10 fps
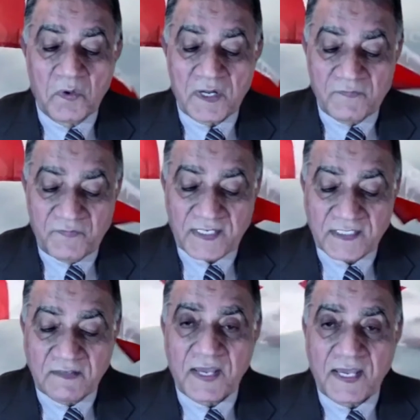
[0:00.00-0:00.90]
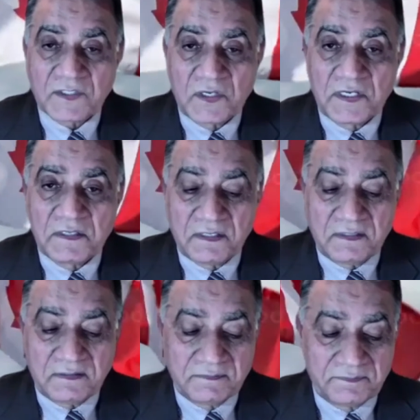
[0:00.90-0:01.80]
more effective as a
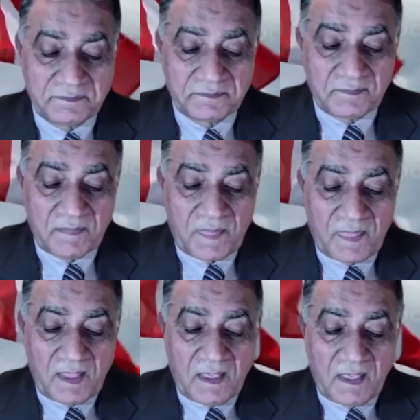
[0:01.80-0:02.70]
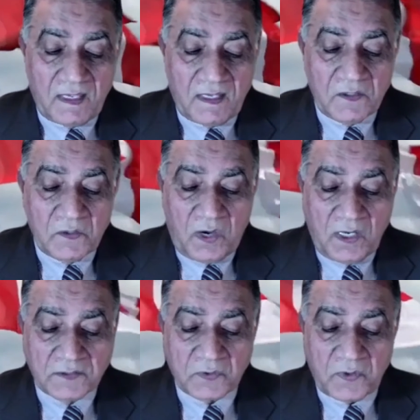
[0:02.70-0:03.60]
leader,
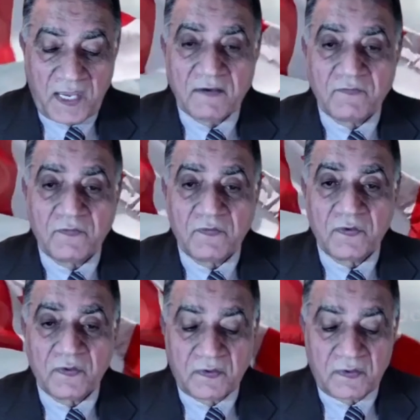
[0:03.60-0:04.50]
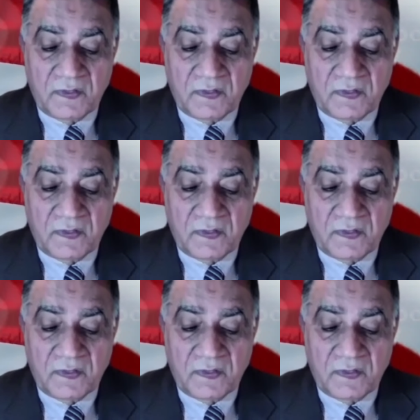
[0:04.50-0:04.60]
you also have